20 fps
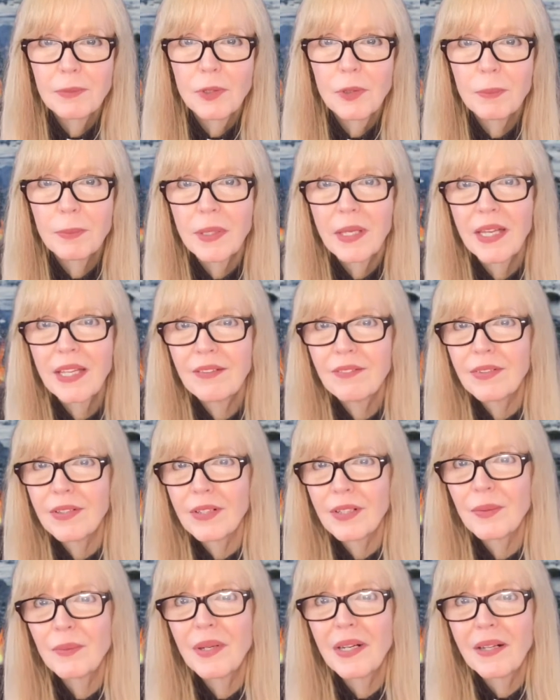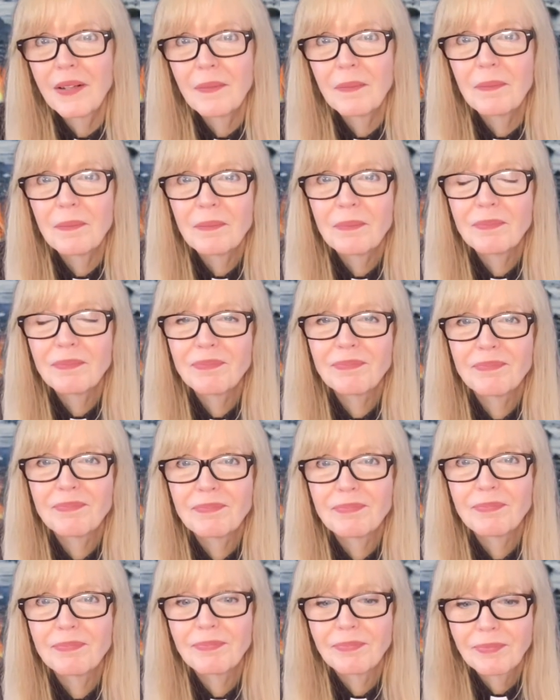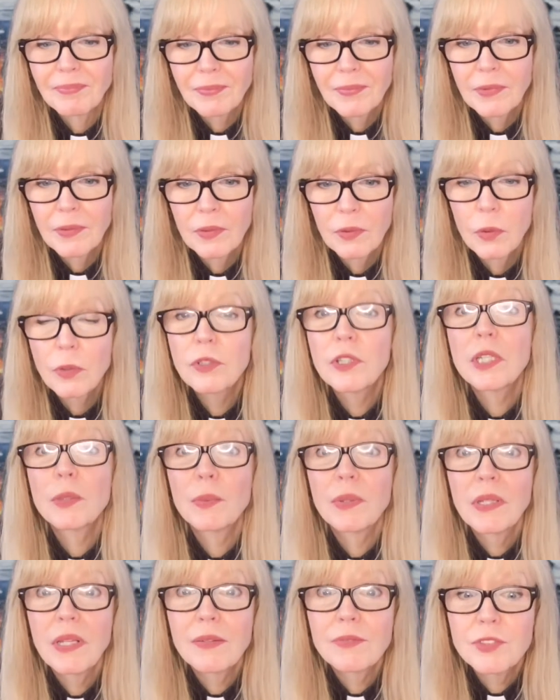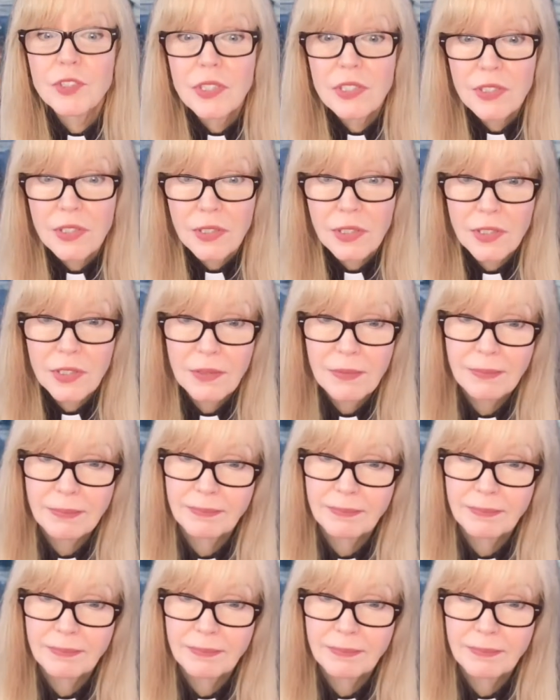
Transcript: don't behave very well. Good thing we love Jesus.